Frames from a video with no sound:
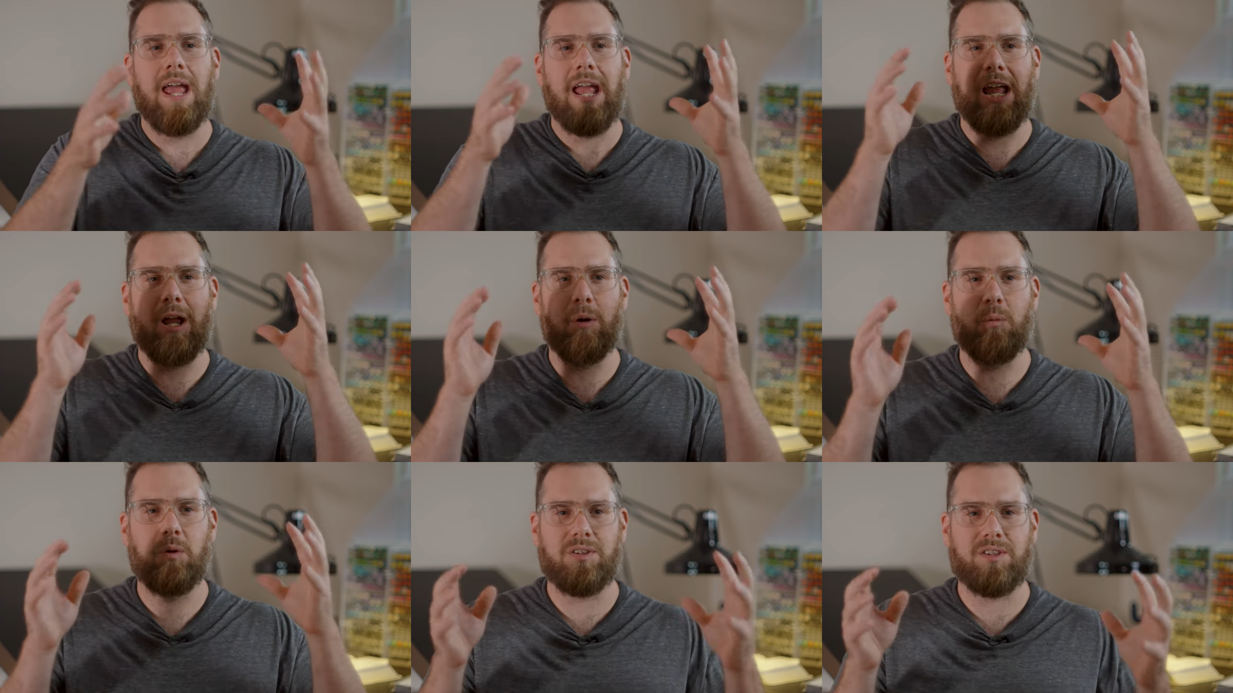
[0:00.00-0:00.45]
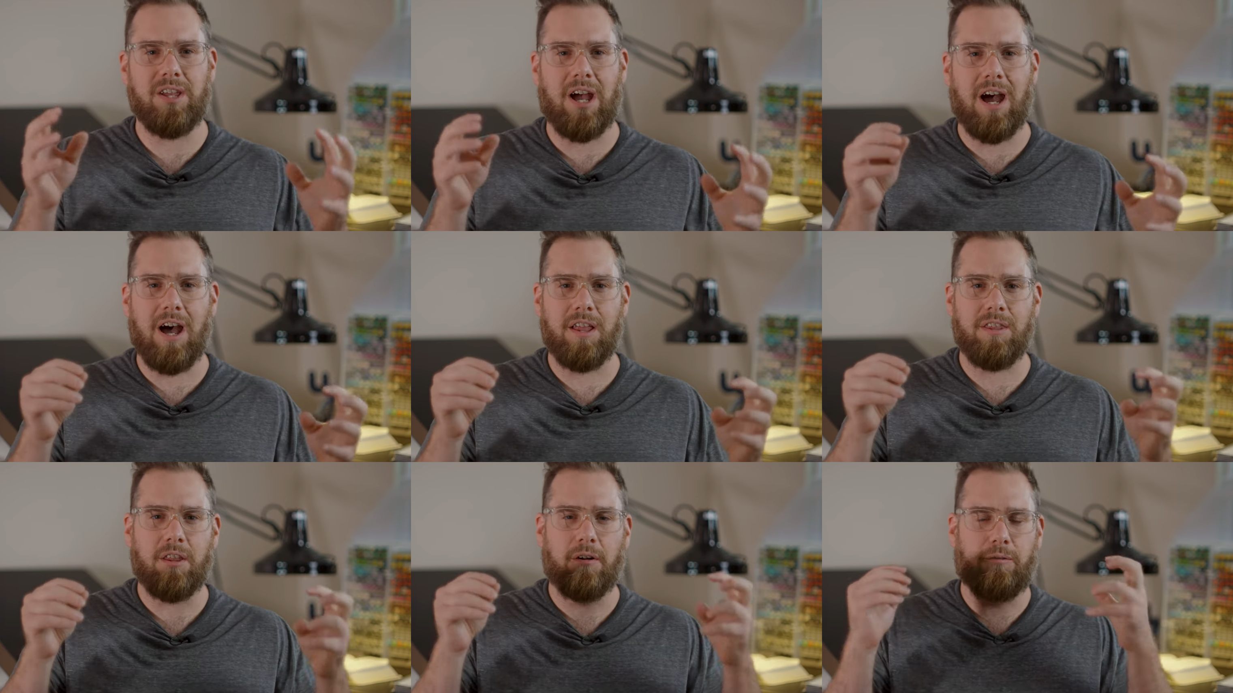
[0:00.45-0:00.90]
It was
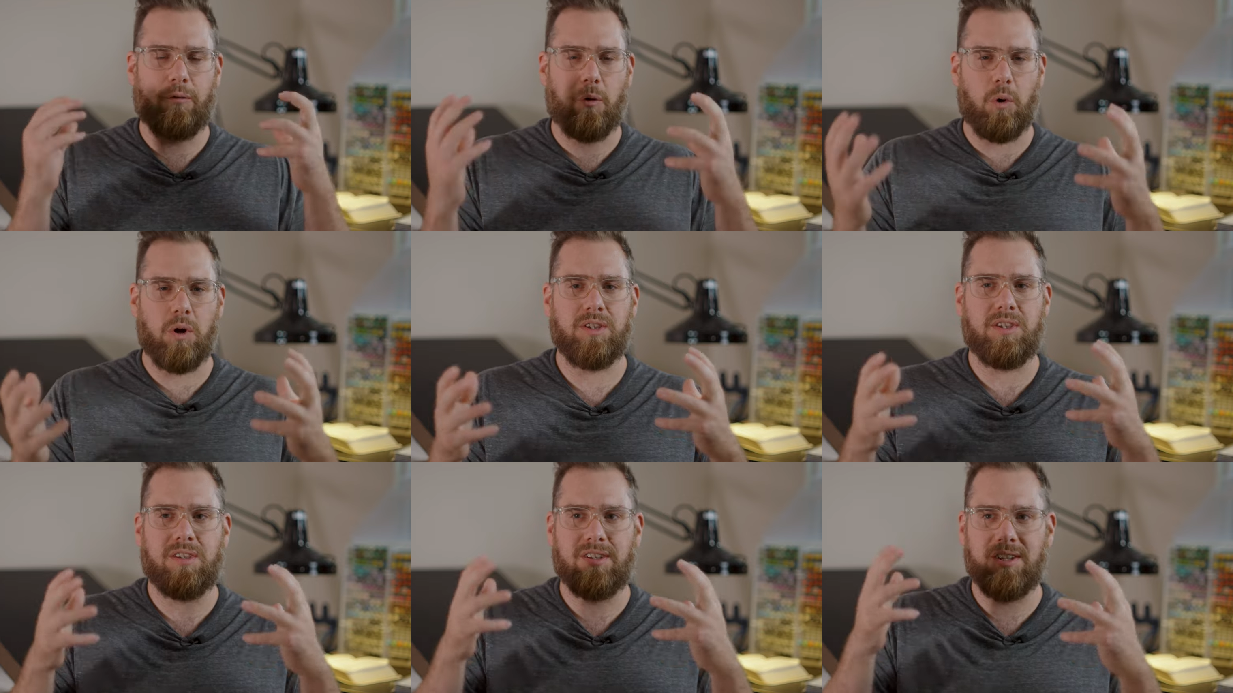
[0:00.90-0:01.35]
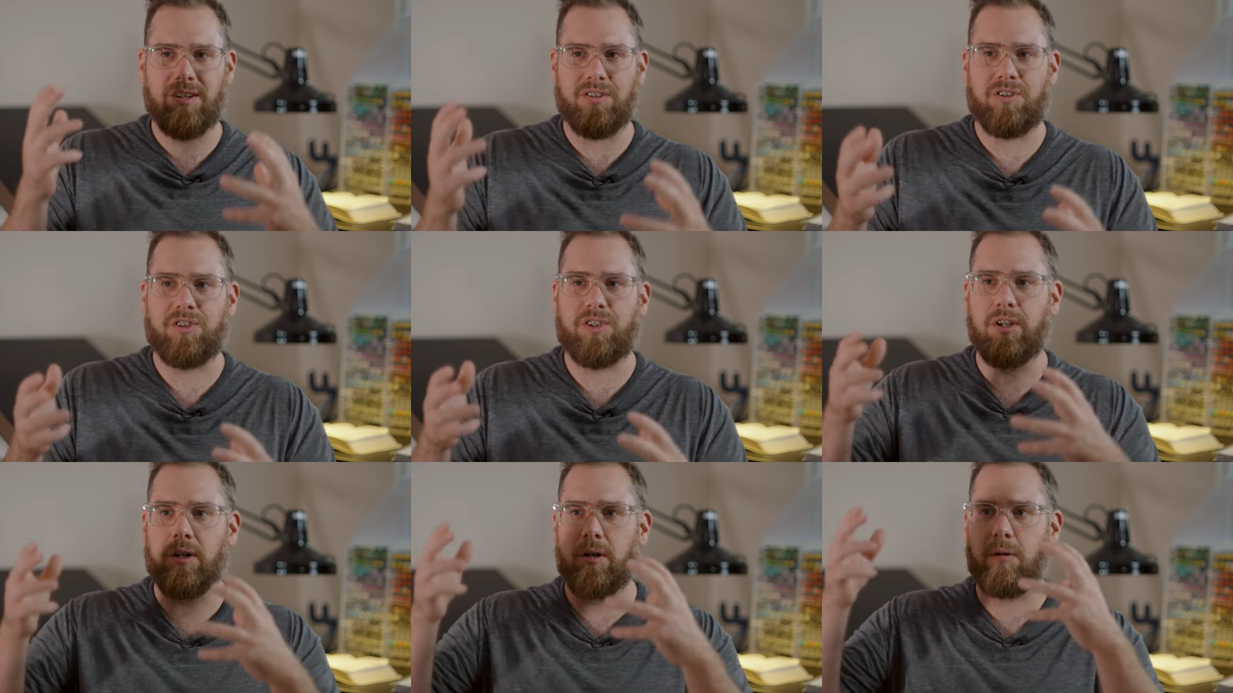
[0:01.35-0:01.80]
on the Void
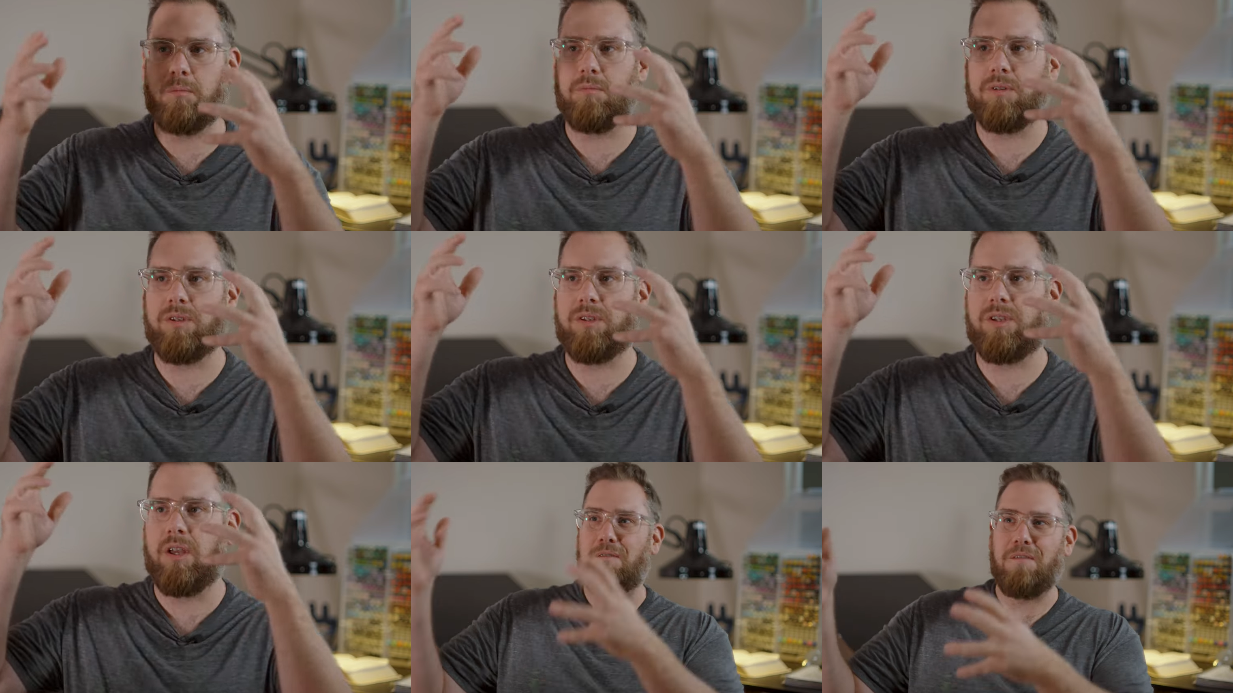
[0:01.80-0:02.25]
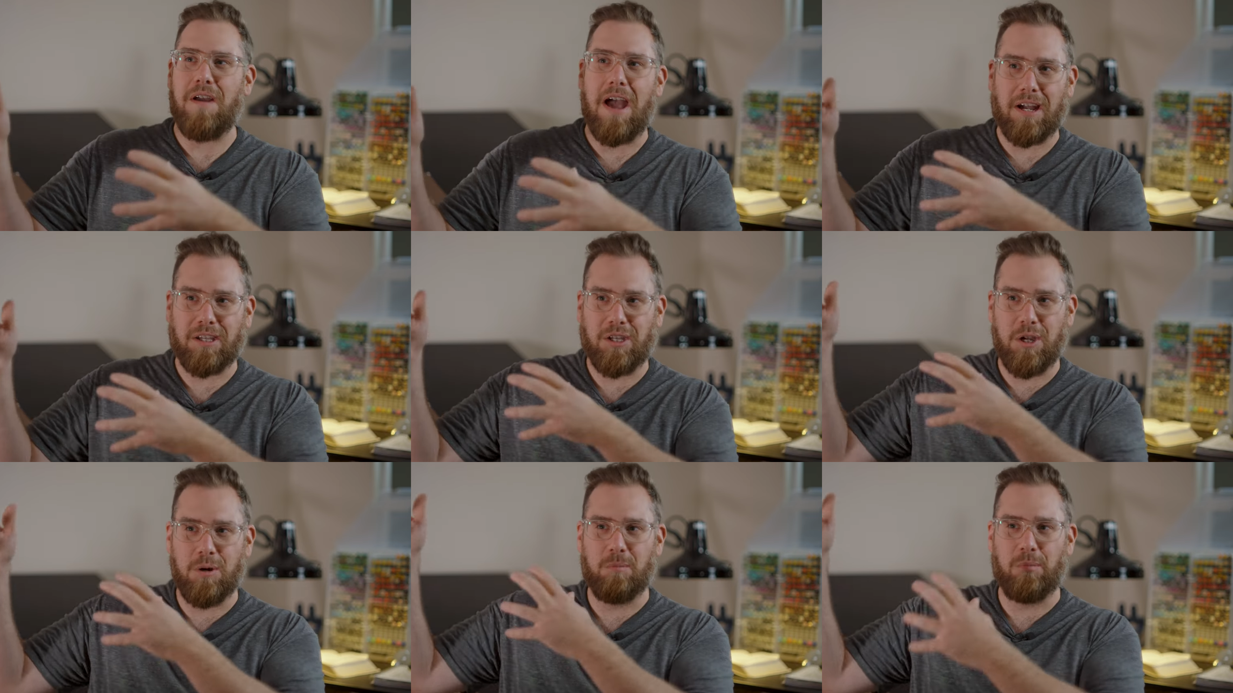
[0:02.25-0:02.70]
Systems
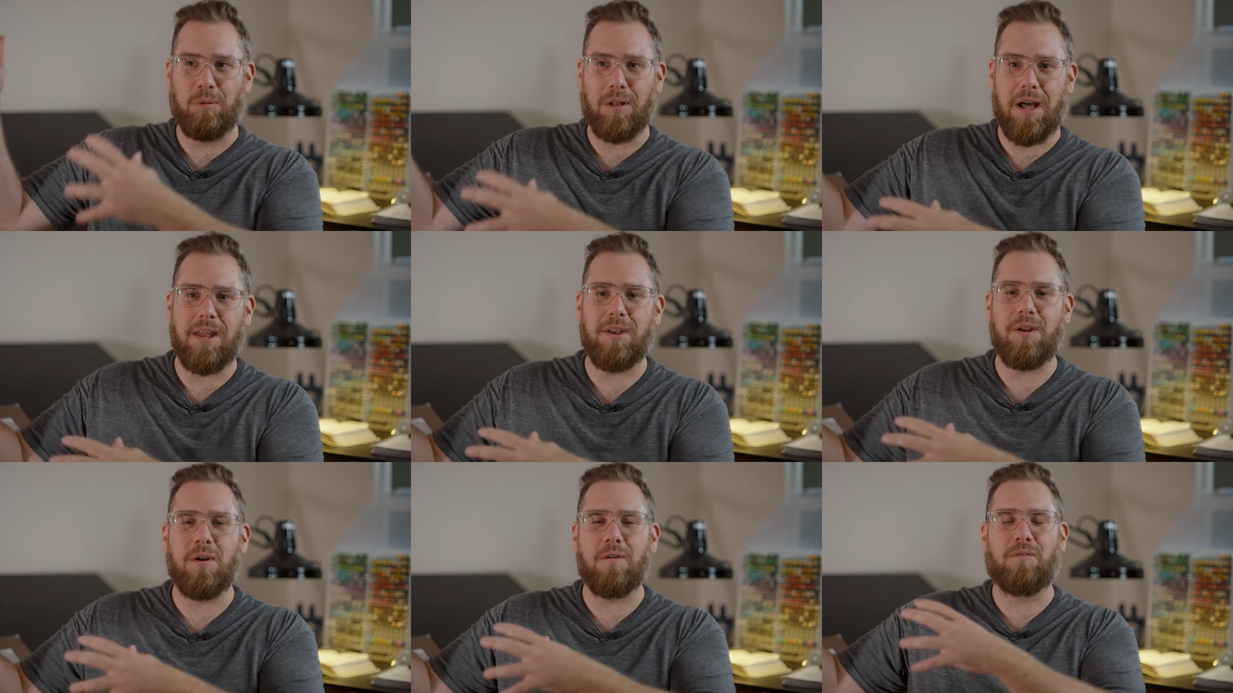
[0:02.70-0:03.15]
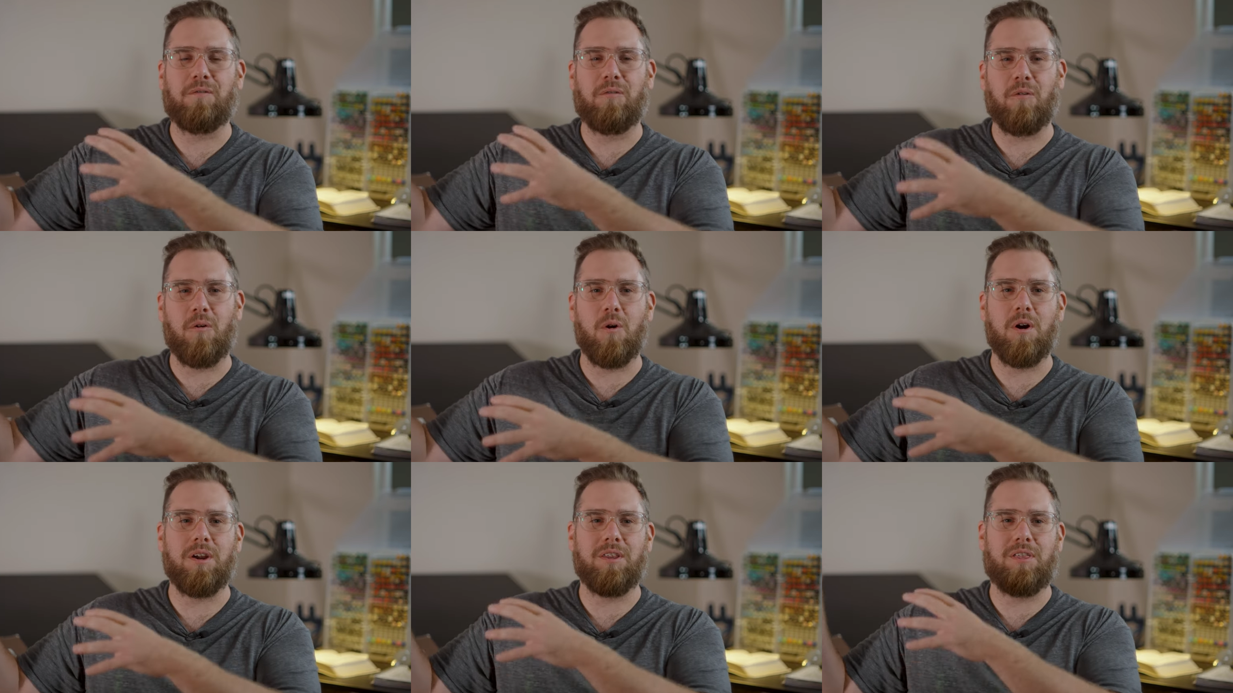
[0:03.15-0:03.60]
vacuum blender
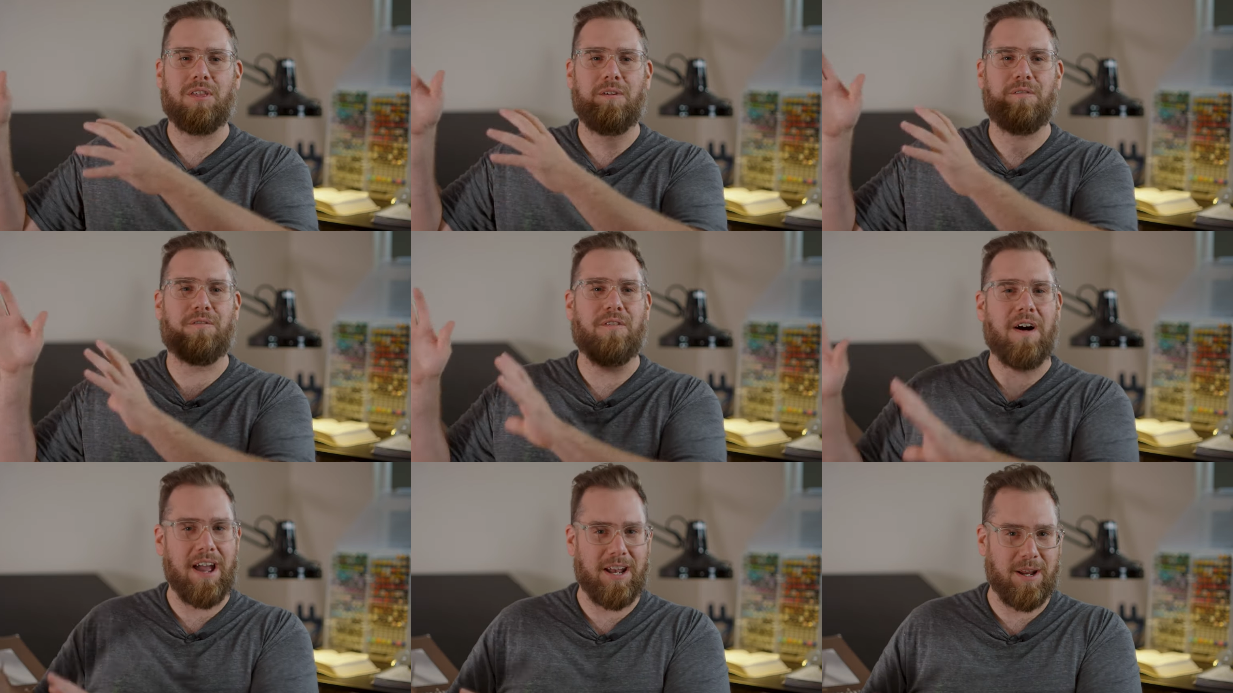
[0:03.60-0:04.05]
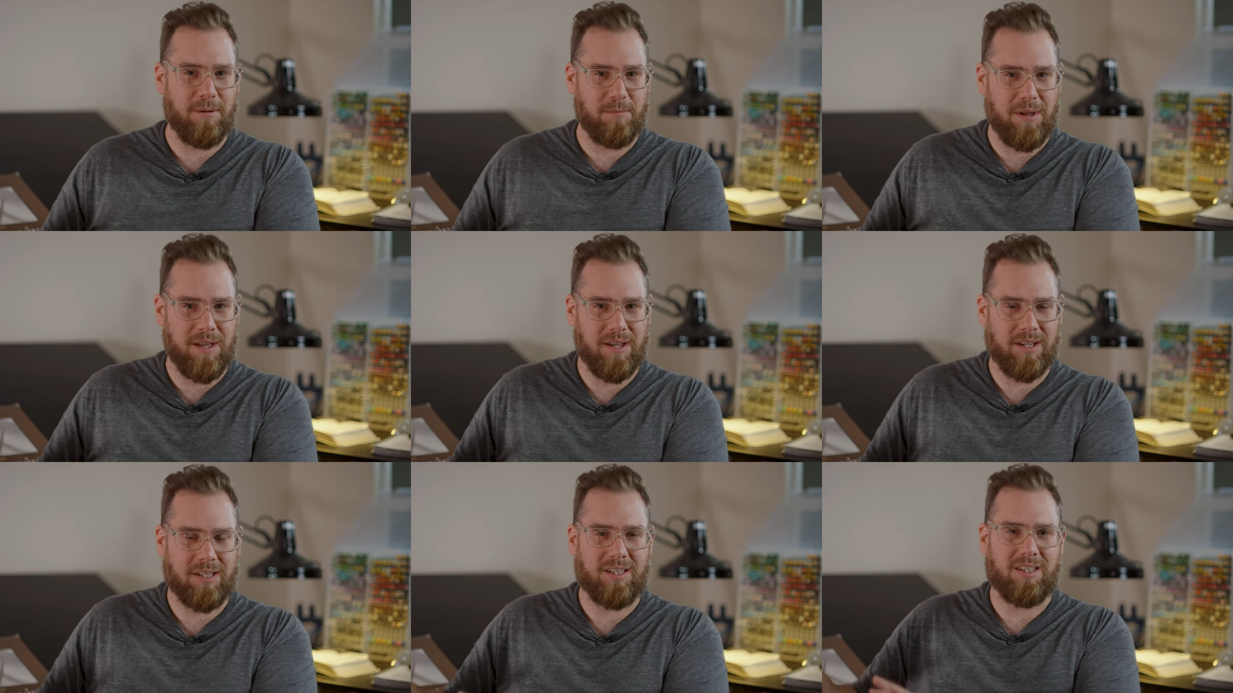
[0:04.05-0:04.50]
for the
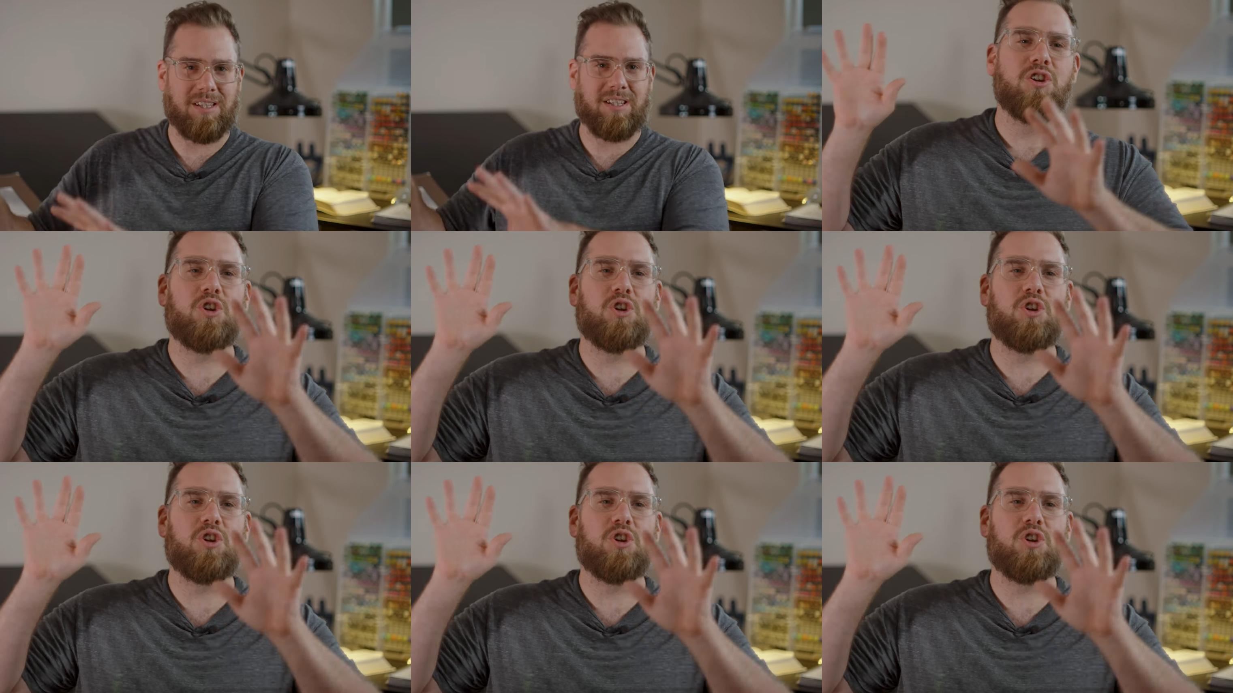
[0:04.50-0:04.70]
Vitamix.